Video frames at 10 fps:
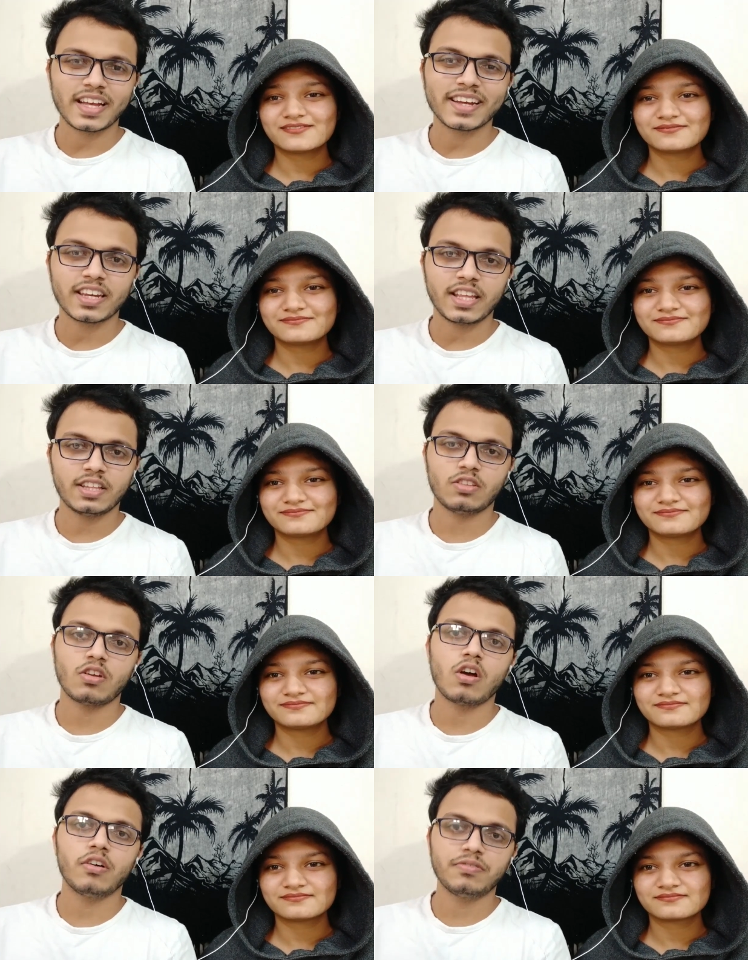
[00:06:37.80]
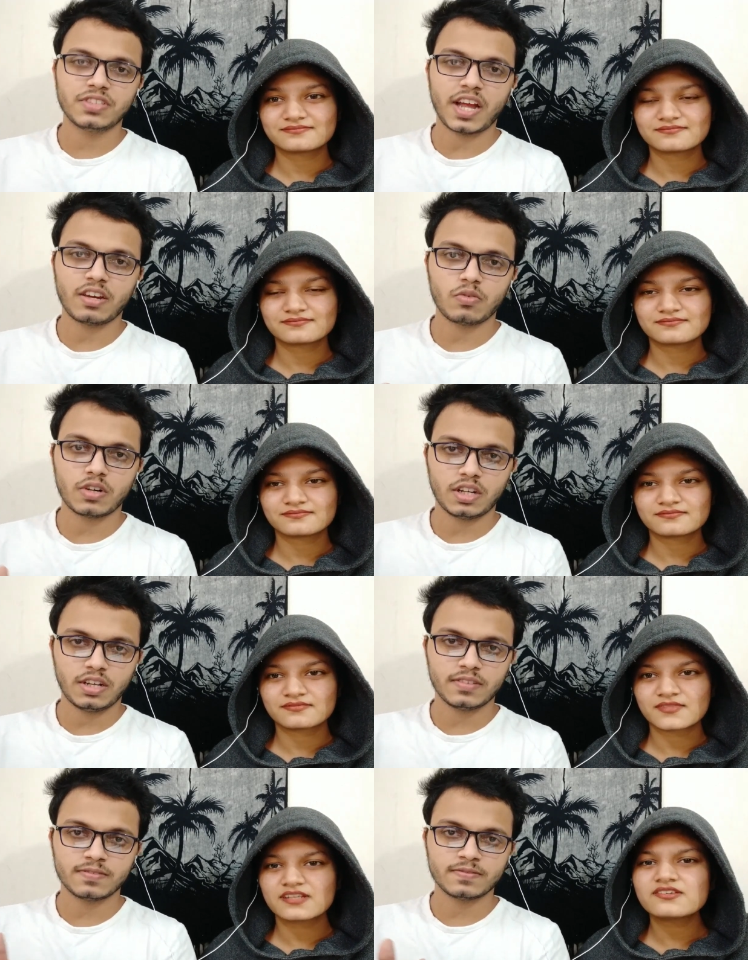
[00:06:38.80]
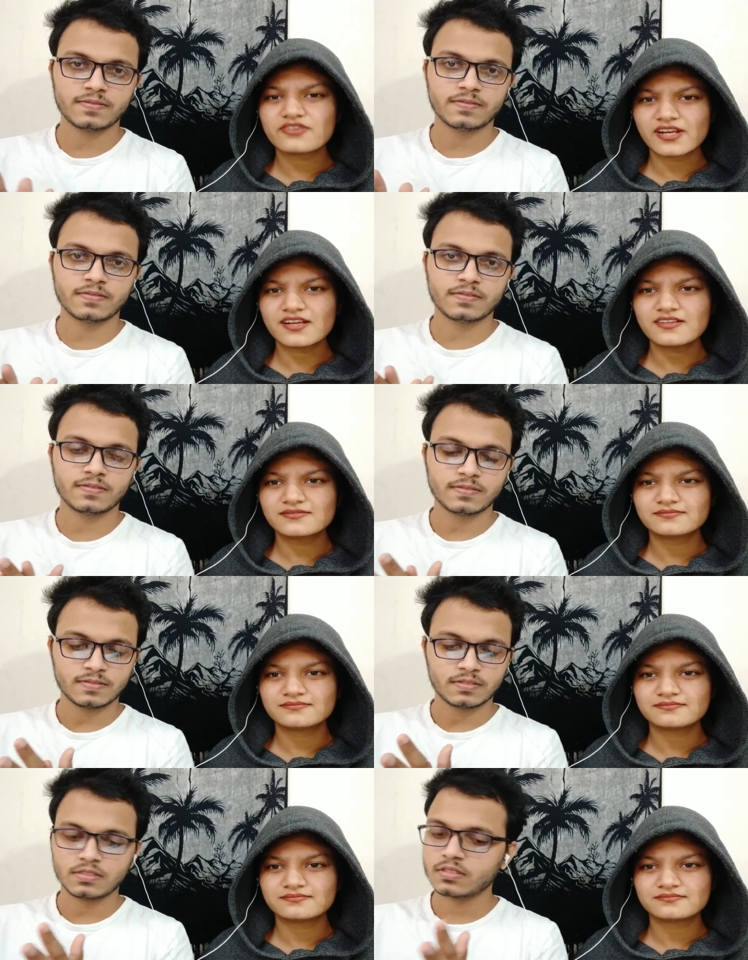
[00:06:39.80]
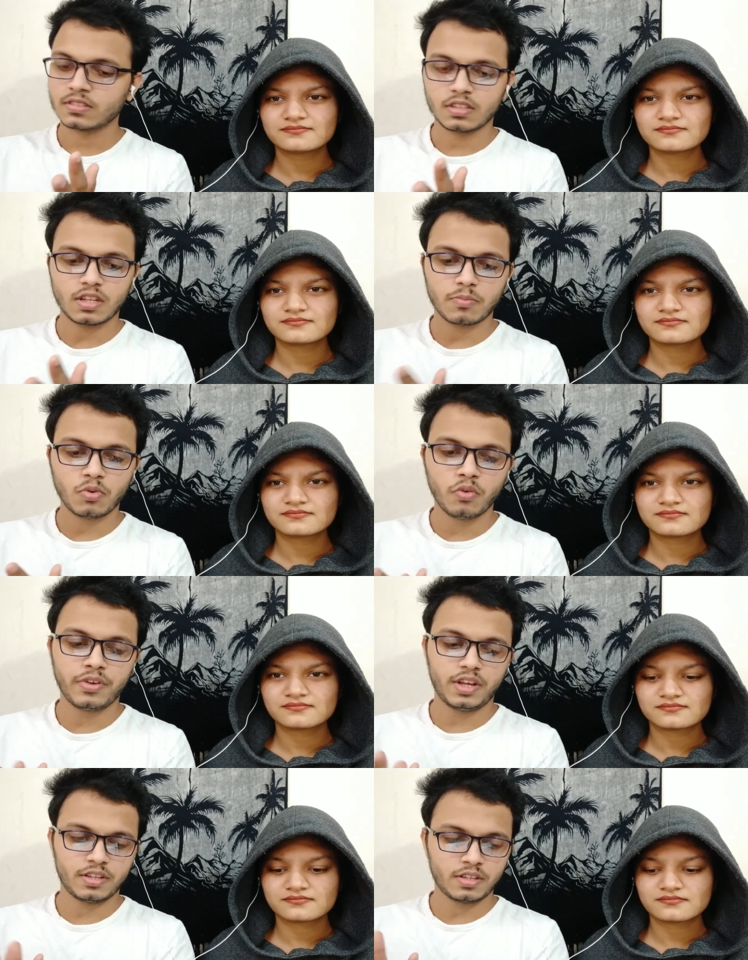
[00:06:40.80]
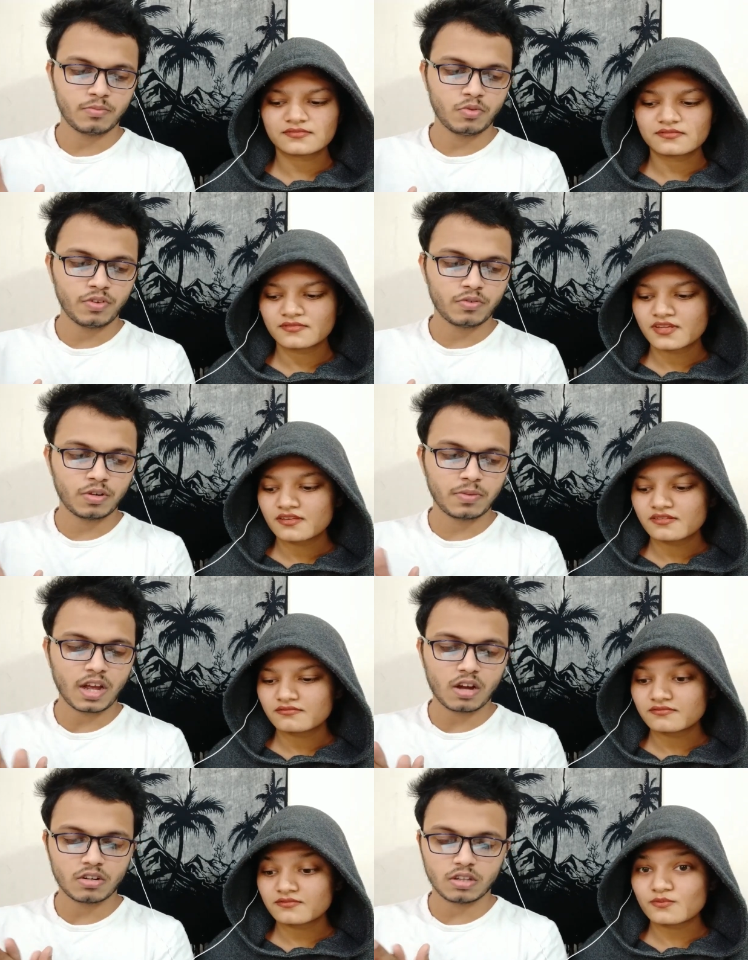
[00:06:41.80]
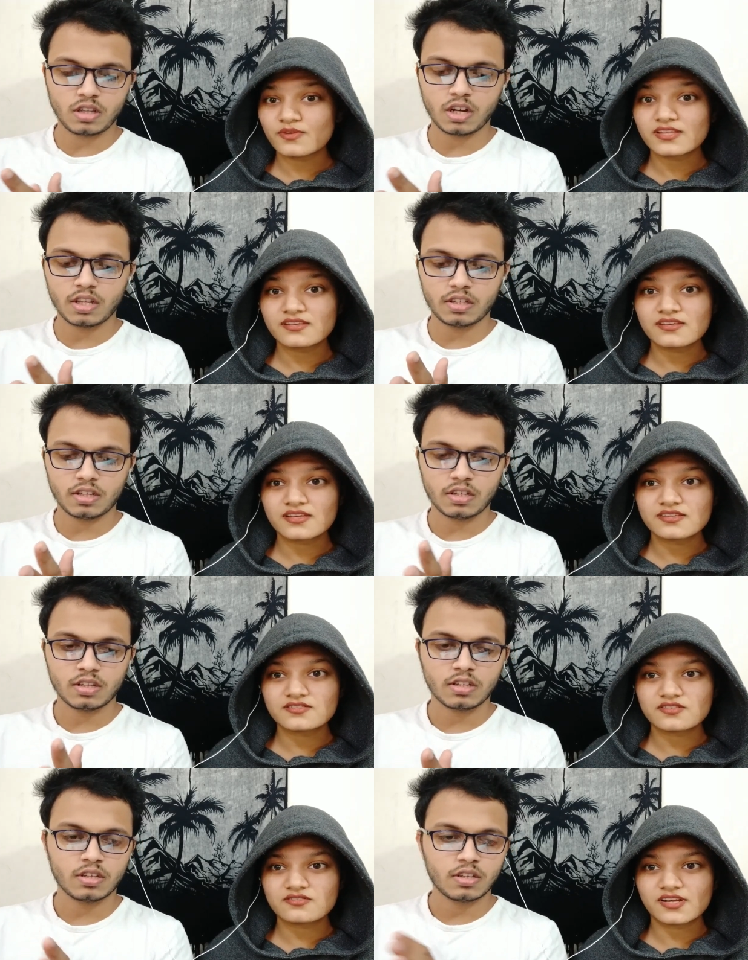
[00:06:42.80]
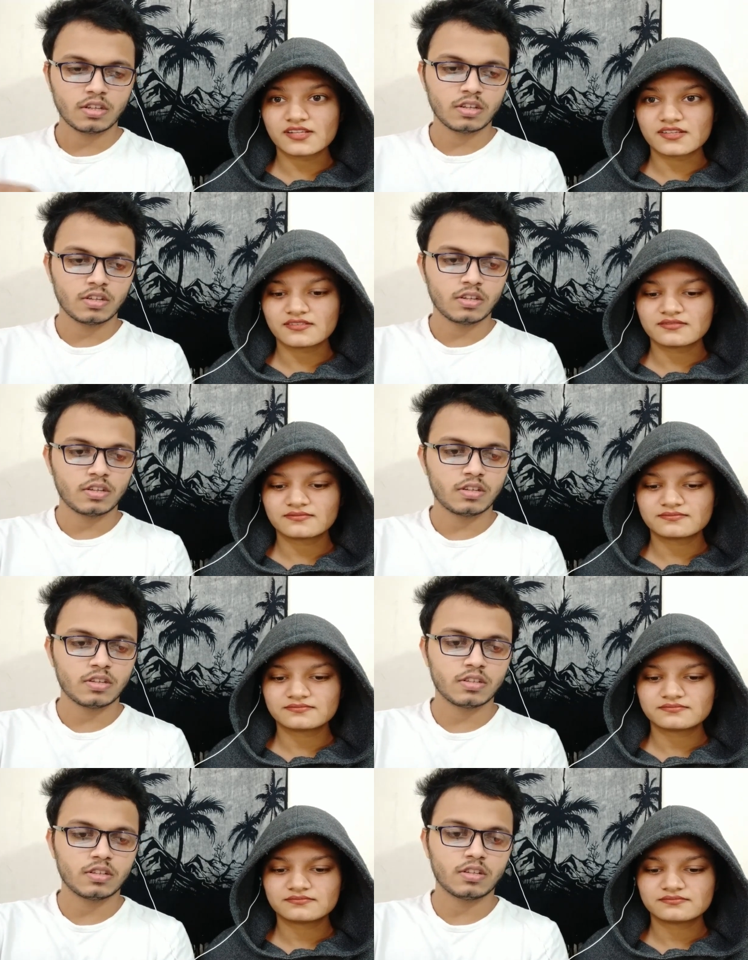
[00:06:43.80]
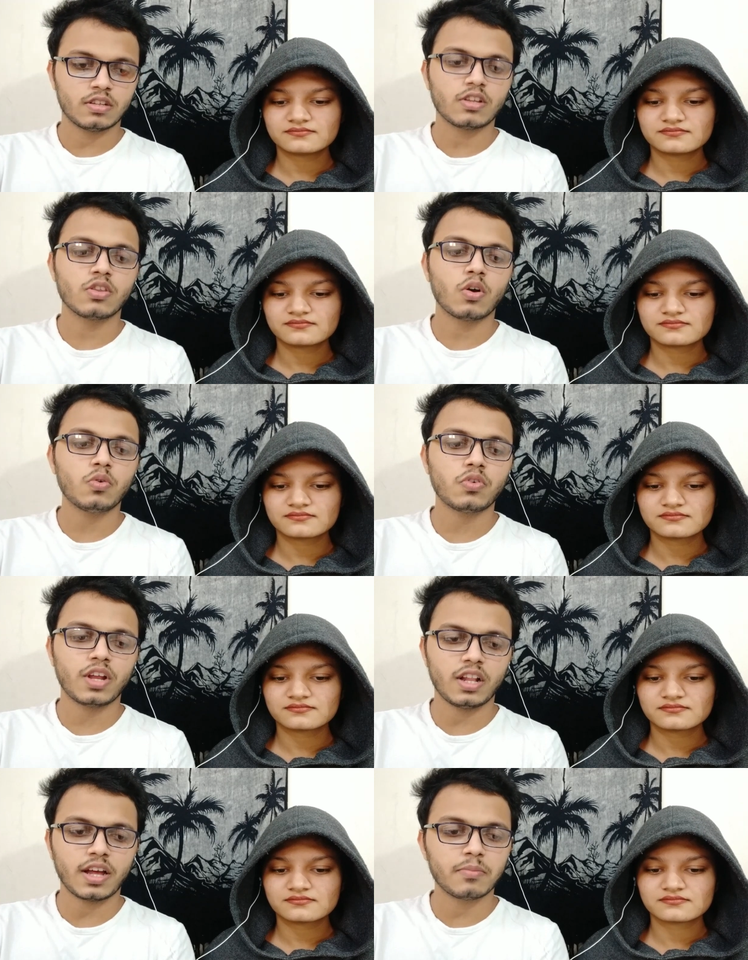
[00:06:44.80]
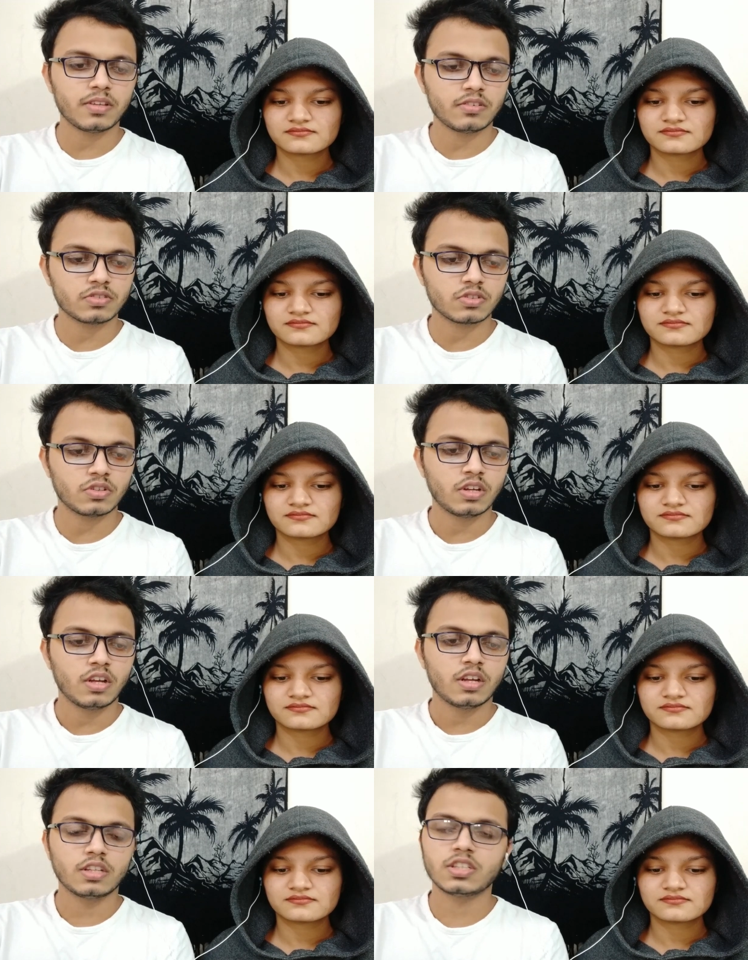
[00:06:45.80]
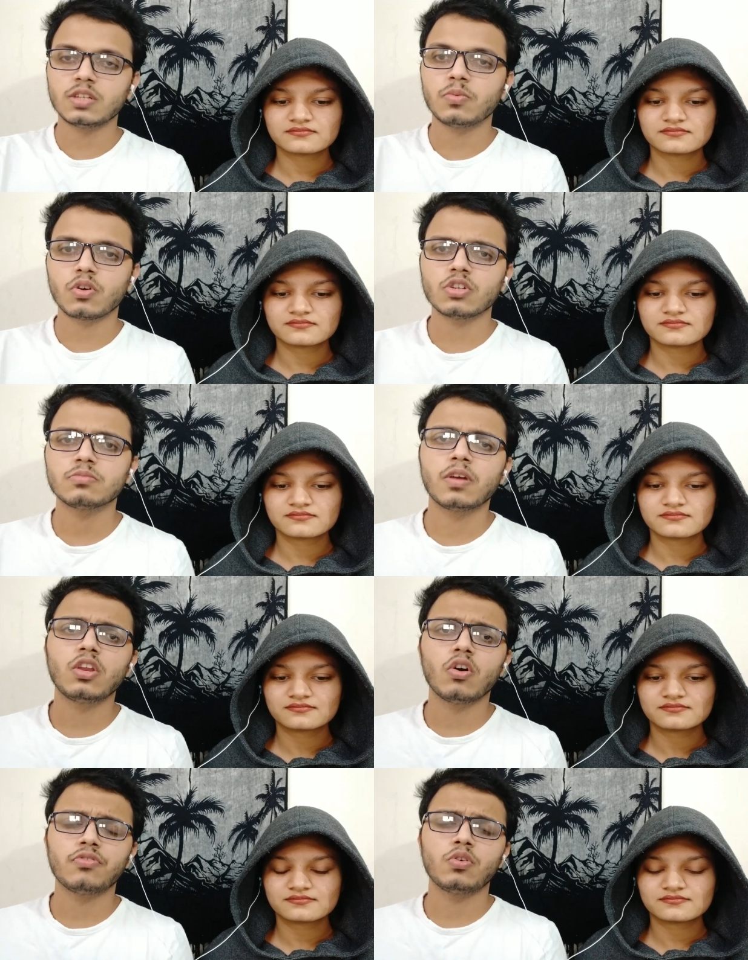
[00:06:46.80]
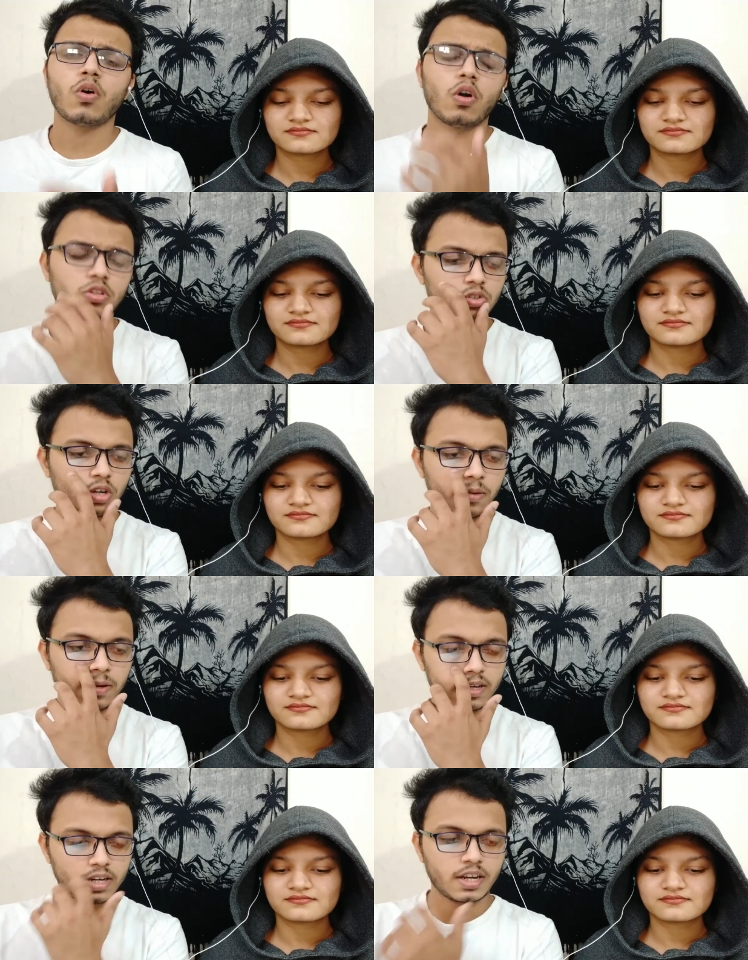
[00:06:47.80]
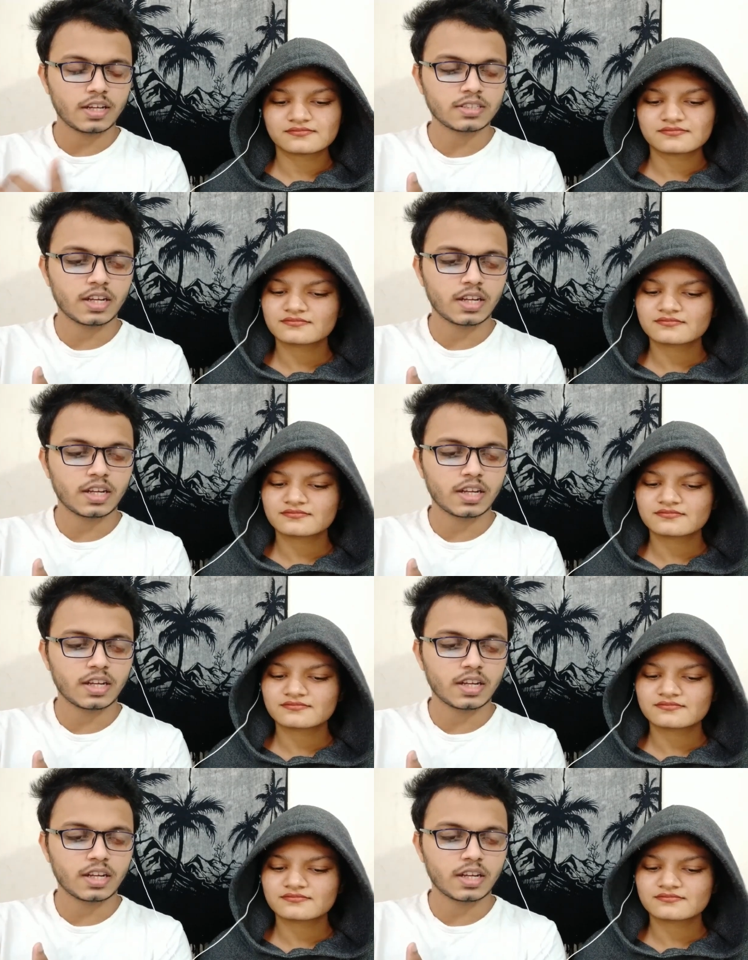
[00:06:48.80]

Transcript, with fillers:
Speaker 1: 13th of January. Trailer? The movie. The movie would be out on when 13th.
Speaker 2: is the trailer then?
Speaker 1: No trailer, I believe so. just because many of you also commented us